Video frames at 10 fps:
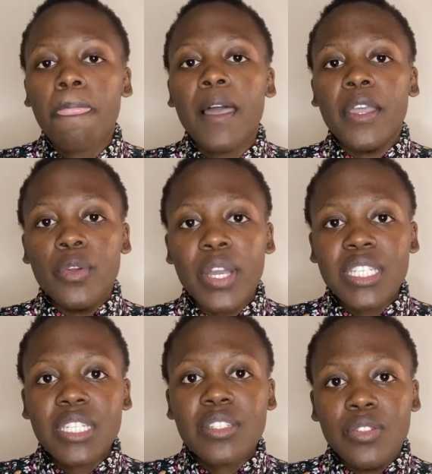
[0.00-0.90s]
you
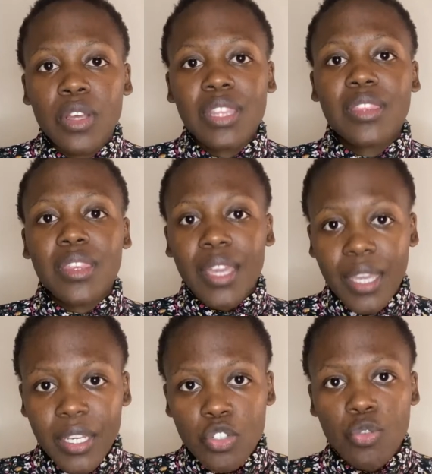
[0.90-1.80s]
actually do not
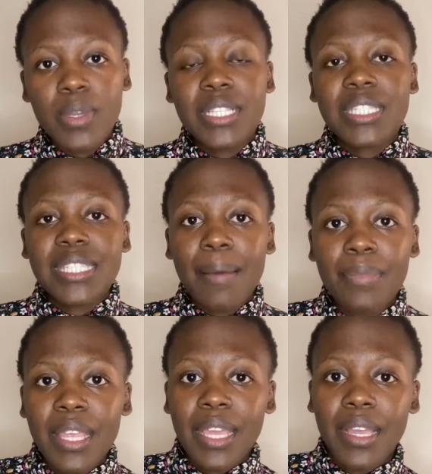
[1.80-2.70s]
think doing
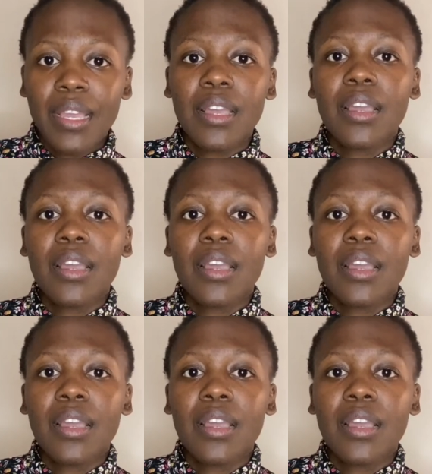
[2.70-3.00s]
something